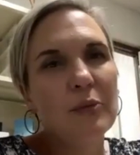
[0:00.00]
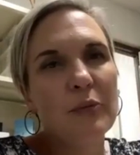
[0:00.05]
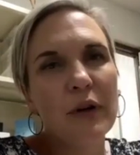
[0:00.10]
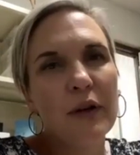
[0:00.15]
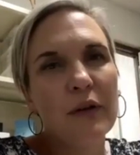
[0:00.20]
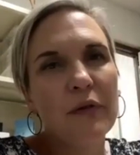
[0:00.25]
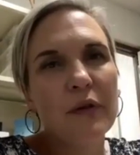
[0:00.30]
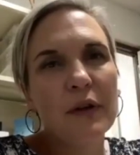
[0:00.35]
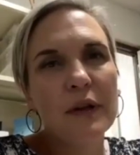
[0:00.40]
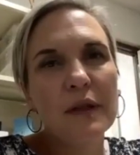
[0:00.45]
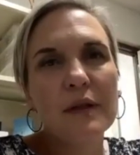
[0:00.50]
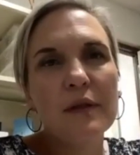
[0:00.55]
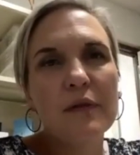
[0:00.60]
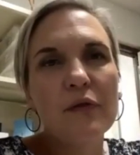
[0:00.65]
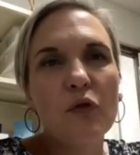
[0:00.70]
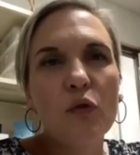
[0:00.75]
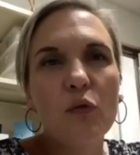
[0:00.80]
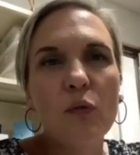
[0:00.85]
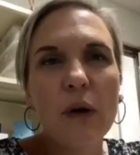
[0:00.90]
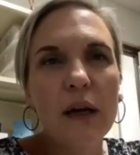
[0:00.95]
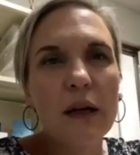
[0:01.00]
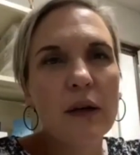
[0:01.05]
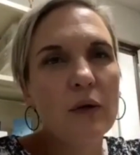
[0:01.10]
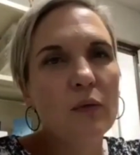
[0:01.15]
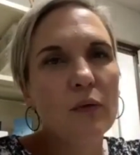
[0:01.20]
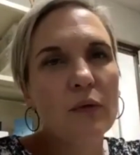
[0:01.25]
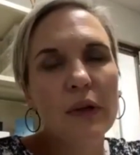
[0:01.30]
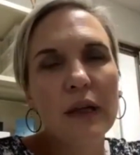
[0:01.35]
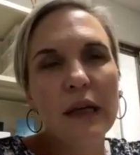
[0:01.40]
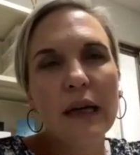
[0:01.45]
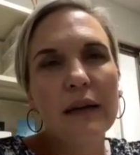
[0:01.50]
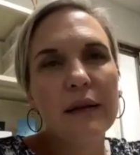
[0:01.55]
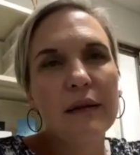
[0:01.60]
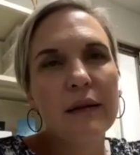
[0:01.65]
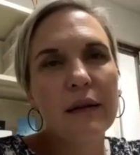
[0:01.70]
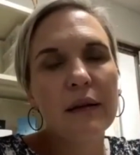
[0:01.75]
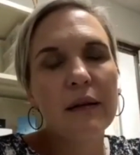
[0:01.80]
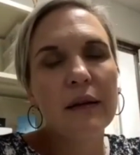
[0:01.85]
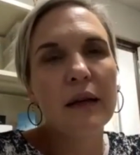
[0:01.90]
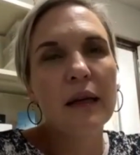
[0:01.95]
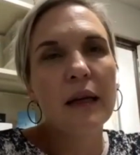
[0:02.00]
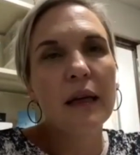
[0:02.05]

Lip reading: preference for one or the other.